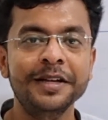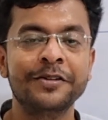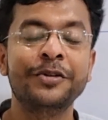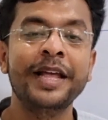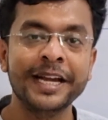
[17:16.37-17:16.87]

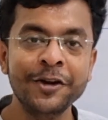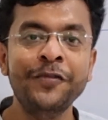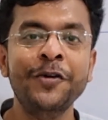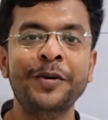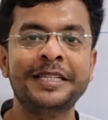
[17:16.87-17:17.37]
So thank you
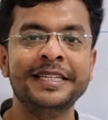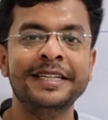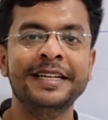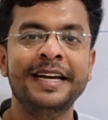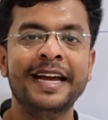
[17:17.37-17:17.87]
for
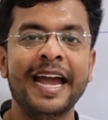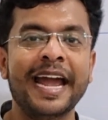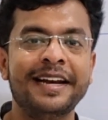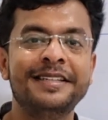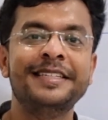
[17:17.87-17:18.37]
watching
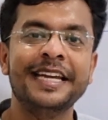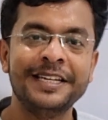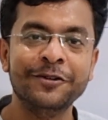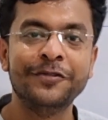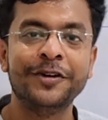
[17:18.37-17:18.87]
and stay
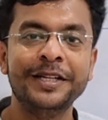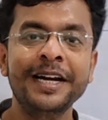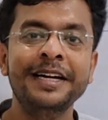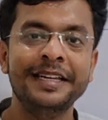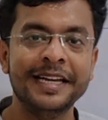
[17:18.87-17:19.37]
tuned for
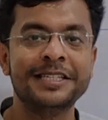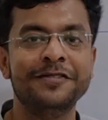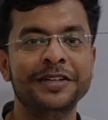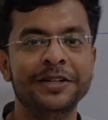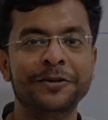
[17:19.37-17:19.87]
the next
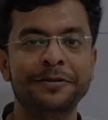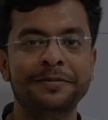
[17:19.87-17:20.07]
video.